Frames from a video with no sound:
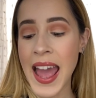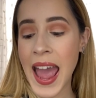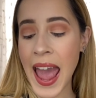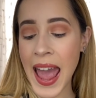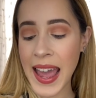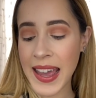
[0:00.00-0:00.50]

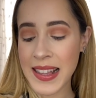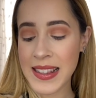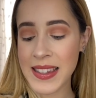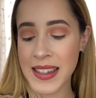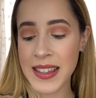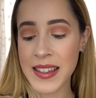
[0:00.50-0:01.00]
and
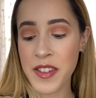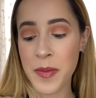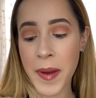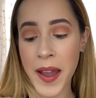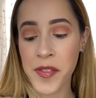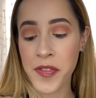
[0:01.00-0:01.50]
is
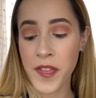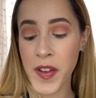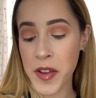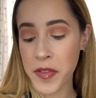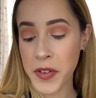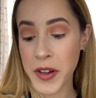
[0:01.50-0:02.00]
my
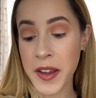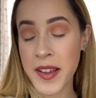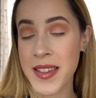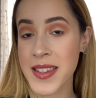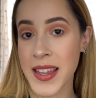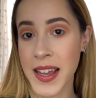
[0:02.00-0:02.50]
favorite
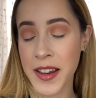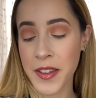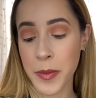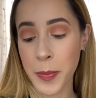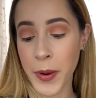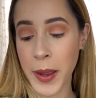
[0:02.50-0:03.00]
setting spray,